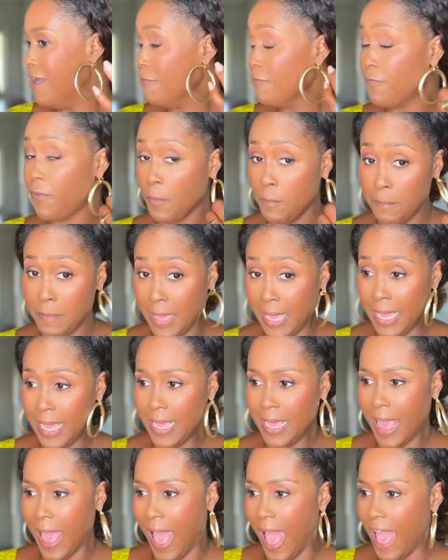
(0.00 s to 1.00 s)
For
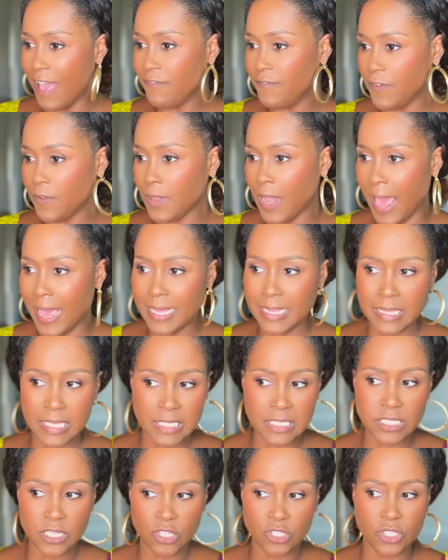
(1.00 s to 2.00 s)
me, I feel like
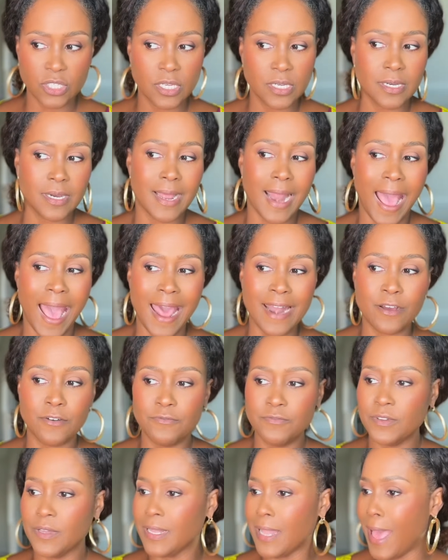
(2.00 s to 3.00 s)
this looks good. I don't
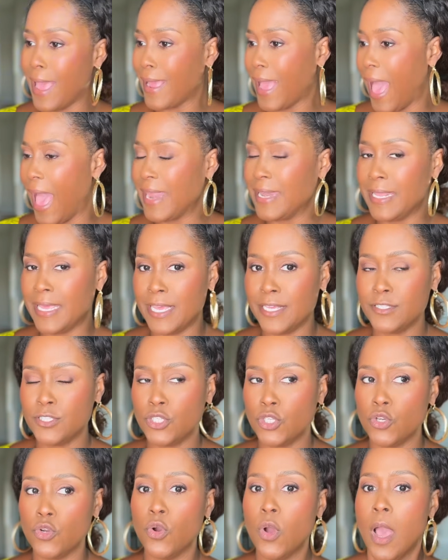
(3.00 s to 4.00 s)
feel like I need
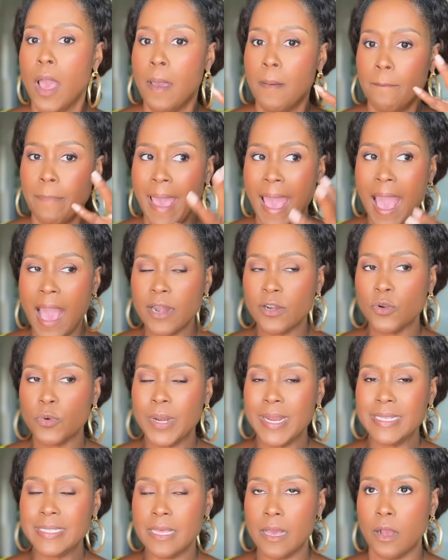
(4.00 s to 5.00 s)
to powder
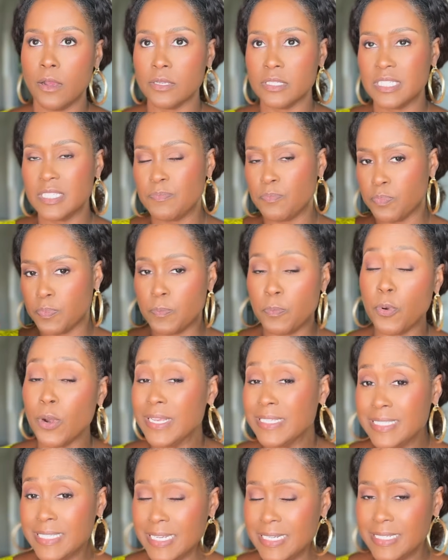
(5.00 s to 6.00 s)
it or
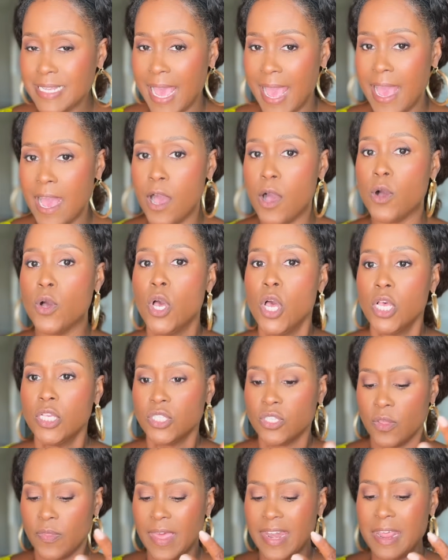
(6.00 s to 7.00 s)
spritz it down
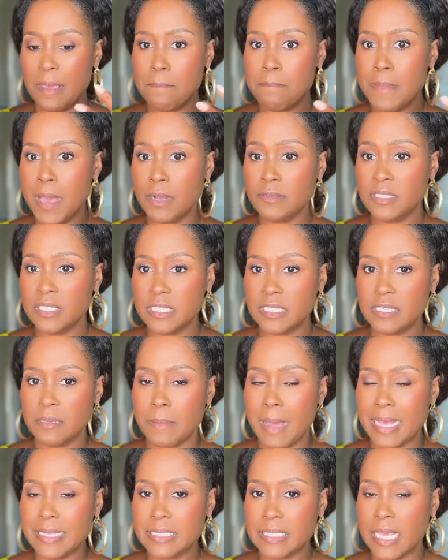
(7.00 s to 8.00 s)
so that it melts into
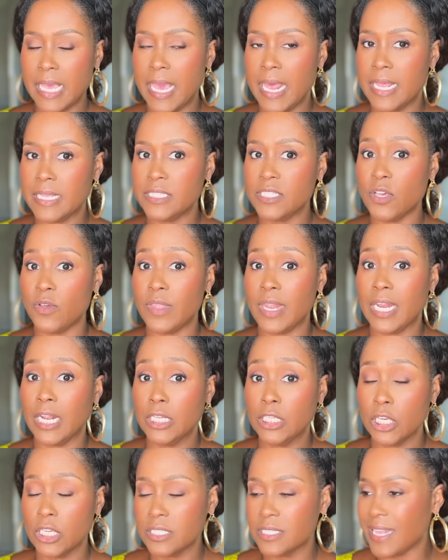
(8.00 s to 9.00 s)
my skin, so that it
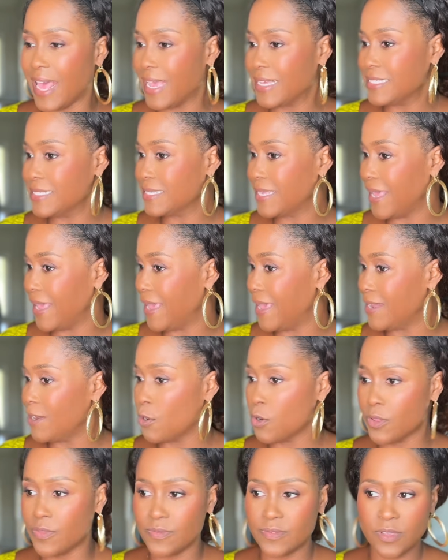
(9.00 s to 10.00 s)
looks like skin,
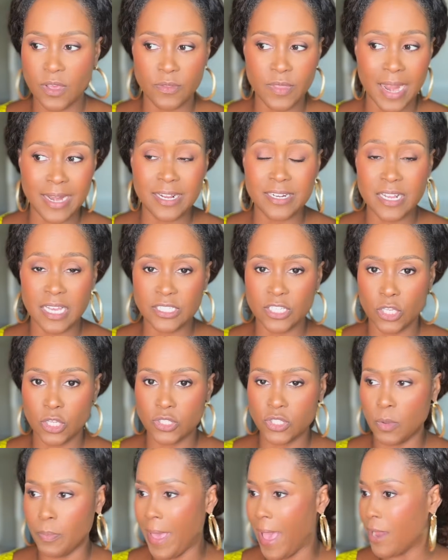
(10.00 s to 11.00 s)
or so that it doesn't look
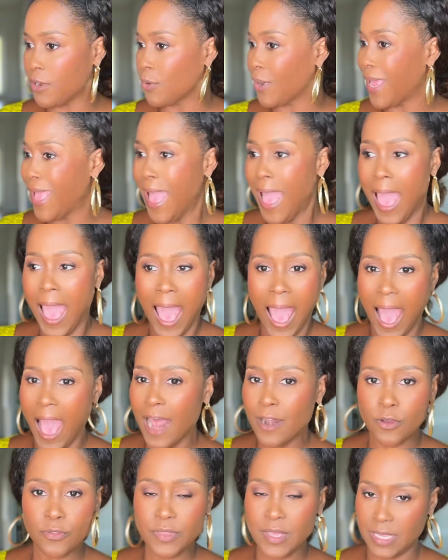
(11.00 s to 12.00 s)
so powdery. I
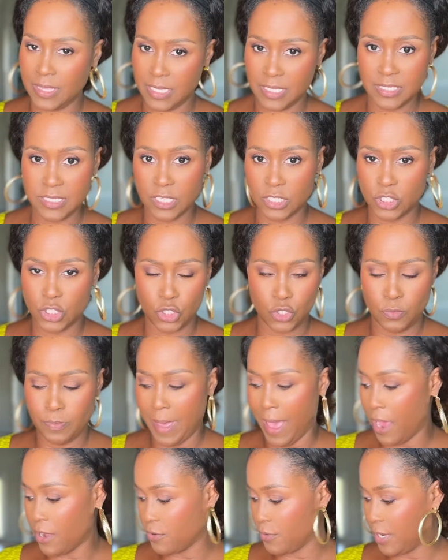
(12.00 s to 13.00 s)
don't think this looks too
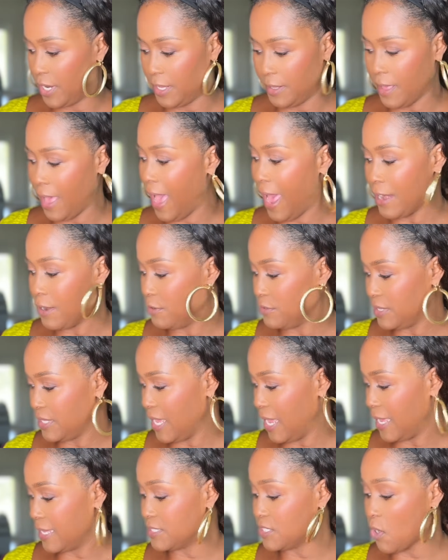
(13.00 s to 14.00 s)
powdery. I don't
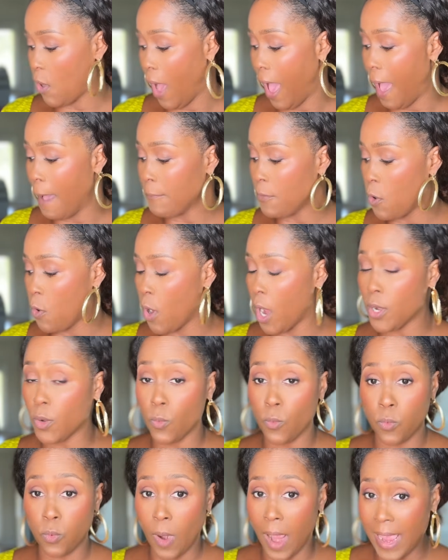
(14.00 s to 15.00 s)
think. So I'm going
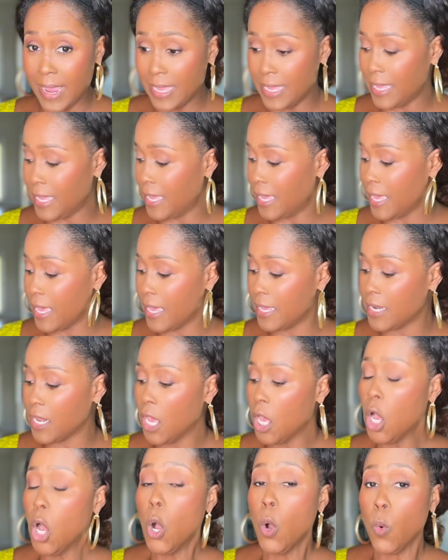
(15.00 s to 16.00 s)
right in
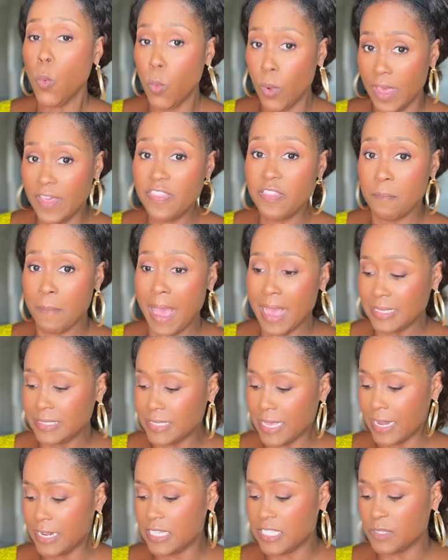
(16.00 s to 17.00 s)
with my
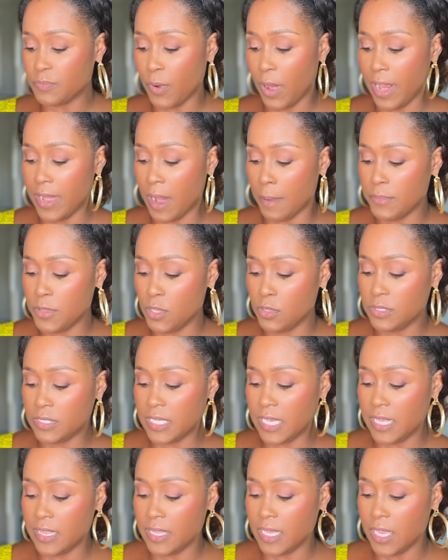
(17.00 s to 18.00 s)
setting spray, and I'm
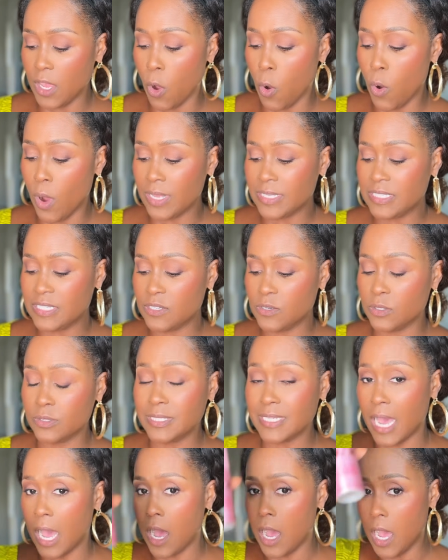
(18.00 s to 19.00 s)
using the On Till
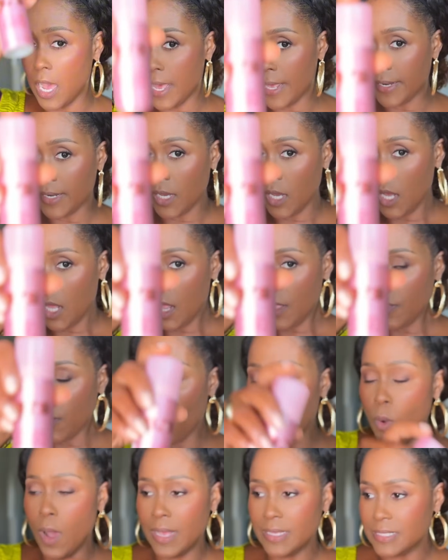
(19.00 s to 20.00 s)
Dawn, the
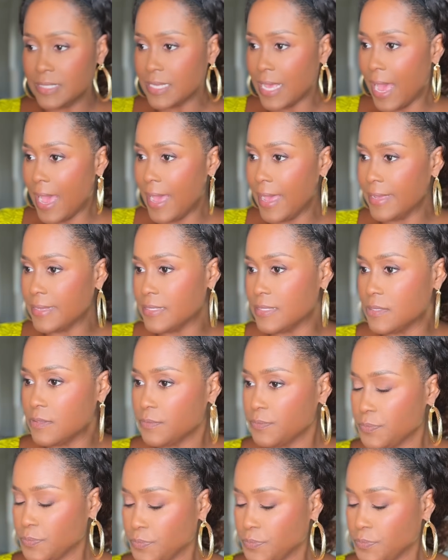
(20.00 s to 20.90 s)
one size.